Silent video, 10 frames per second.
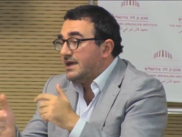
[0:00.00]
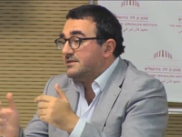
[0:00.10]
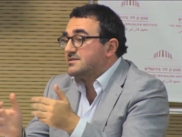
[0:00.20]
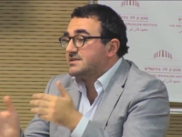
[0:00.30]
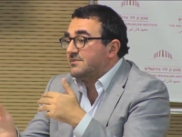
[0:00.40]

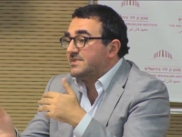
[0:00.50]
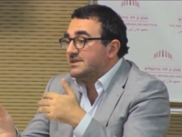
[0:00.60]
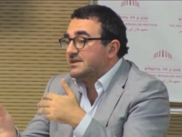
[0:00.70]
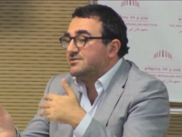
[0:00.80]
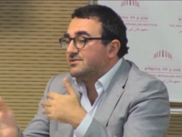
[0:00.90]
and not
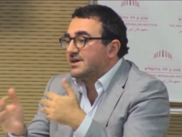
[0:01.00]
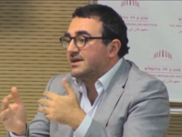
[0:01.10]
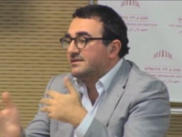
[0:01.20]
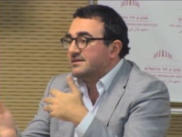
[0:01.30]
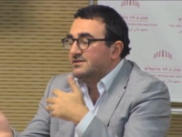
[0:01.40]
something that you
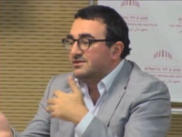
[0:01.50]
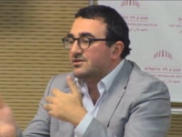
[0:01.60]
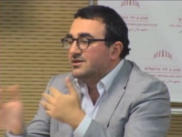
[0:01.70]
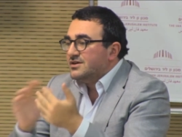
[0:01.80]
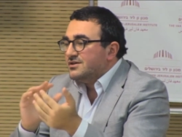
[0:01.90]
can,
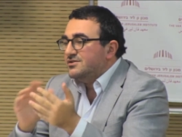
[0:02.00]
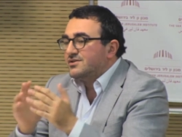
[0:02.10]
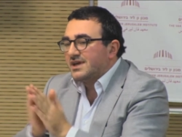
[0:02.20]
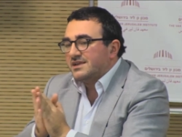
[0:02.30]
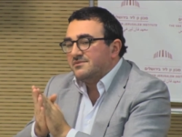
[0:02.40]

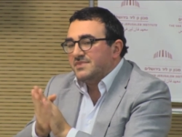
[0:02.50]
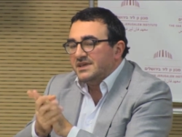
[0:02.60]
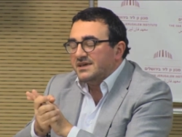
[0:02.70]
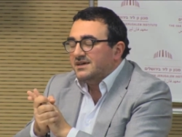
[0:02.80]
you can